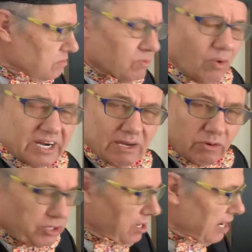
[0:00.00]
working
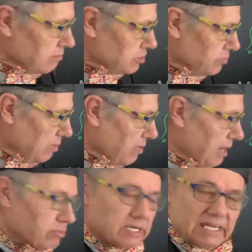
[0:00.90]
with Congress, we were
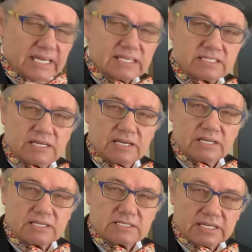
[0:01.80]
able to get
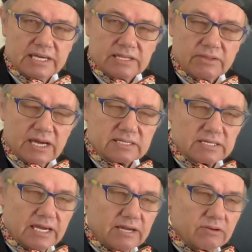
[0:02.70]
that
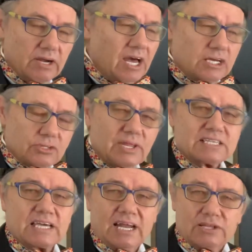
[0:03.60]
together. So
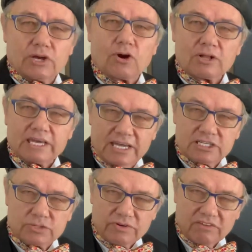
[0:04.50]
that's kind of the early
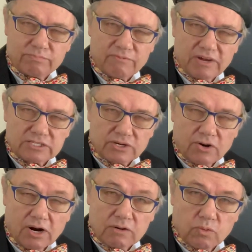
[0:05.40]
history of Professor
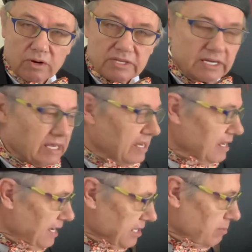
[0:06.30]
CardWorthy
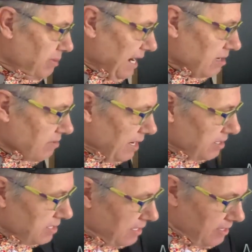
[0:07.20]
and the
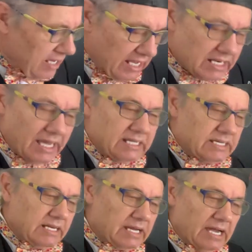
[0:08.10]
background. In
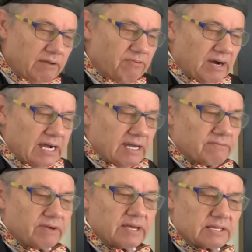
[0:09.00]

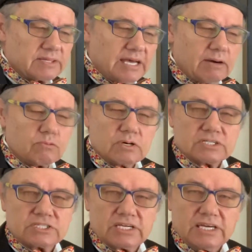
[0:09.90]
1995, that
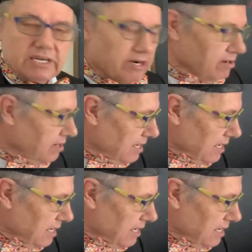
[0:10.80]
was the year,